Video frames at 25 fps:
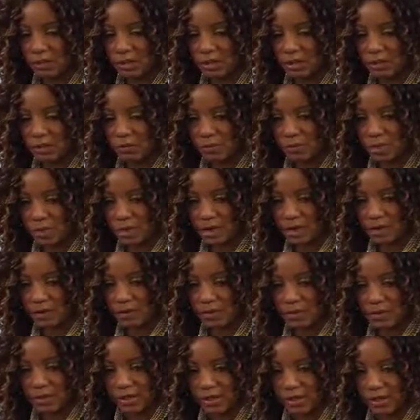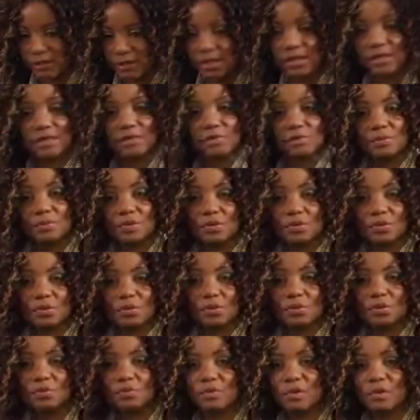touched my heart, because there has been
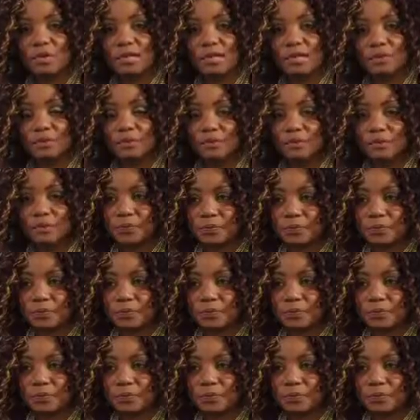so many